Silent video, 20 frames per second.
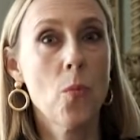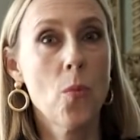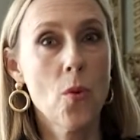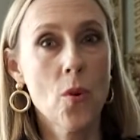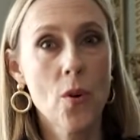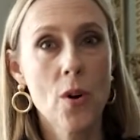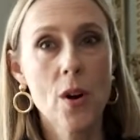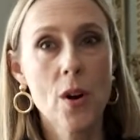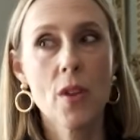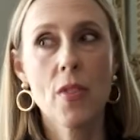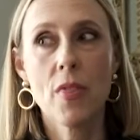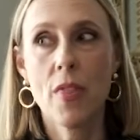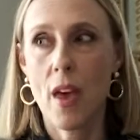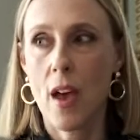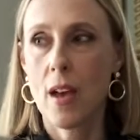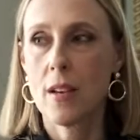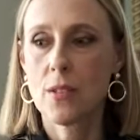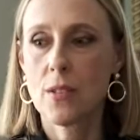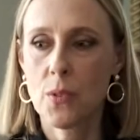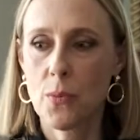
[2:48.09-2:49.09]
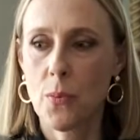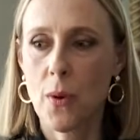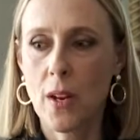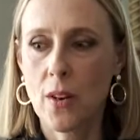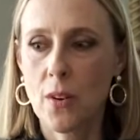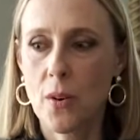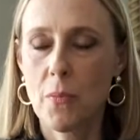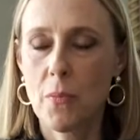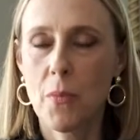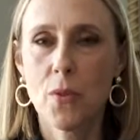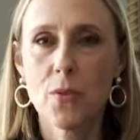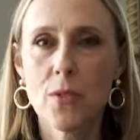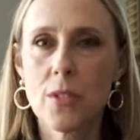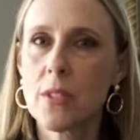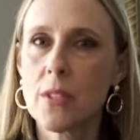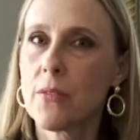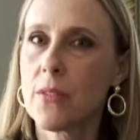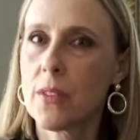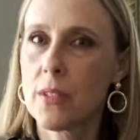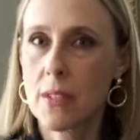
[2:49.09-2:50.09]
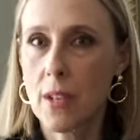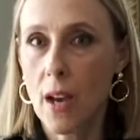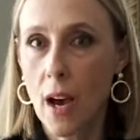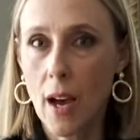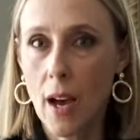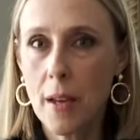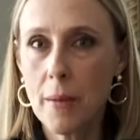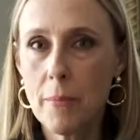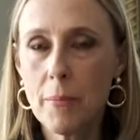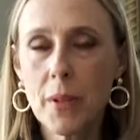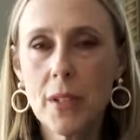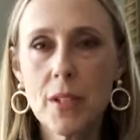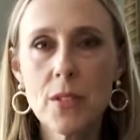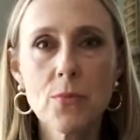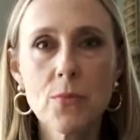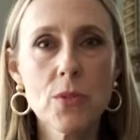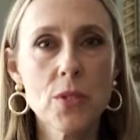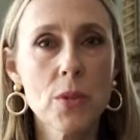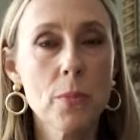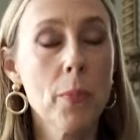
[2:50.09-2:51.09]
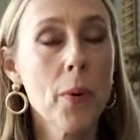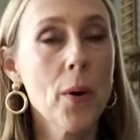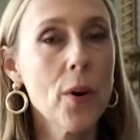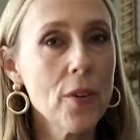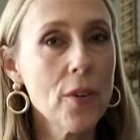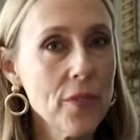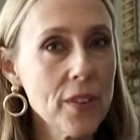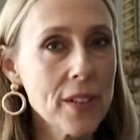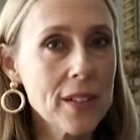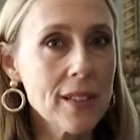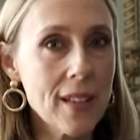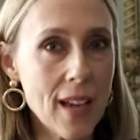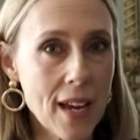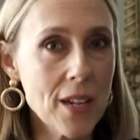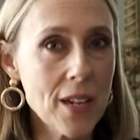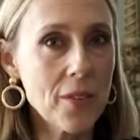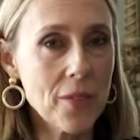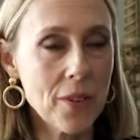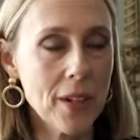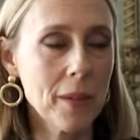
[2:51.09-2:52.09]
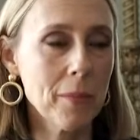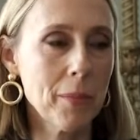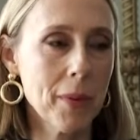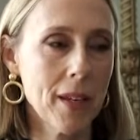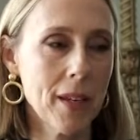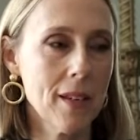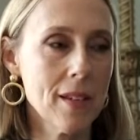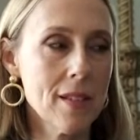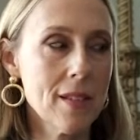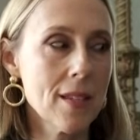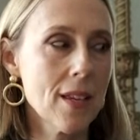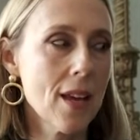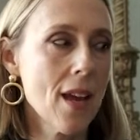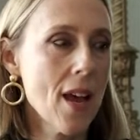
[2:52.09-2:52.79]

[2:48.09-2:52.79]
wore that sweater most of the time because it was the perfect layering piece.